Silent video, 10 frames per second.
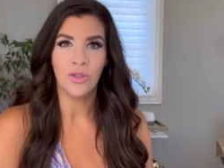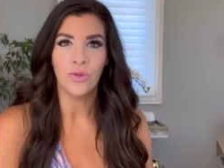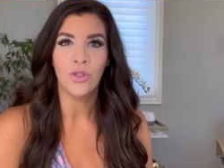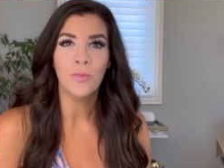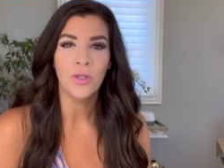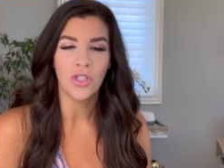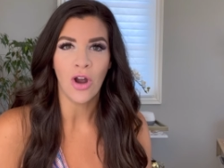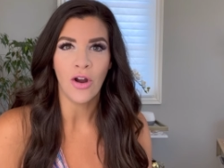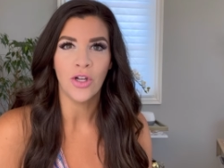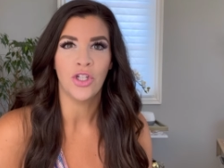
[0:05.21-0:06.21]
to
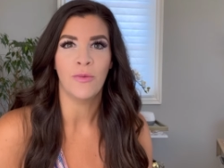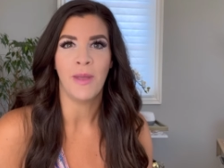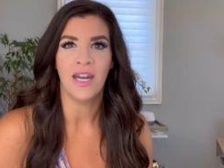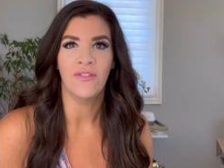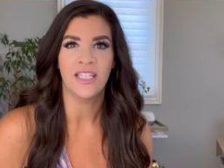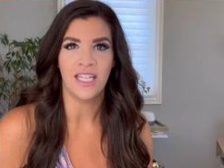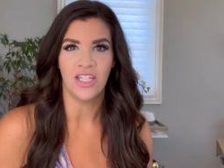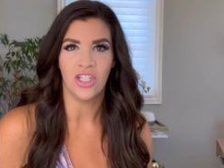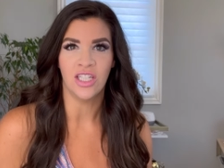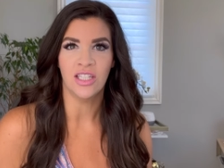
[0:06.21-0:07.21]
supercharge your
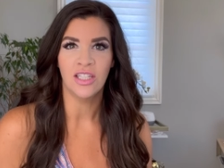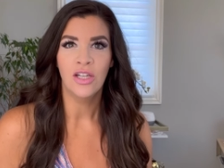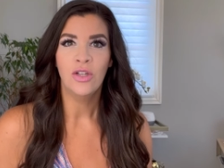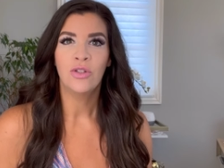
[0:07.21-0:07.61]
manifestations,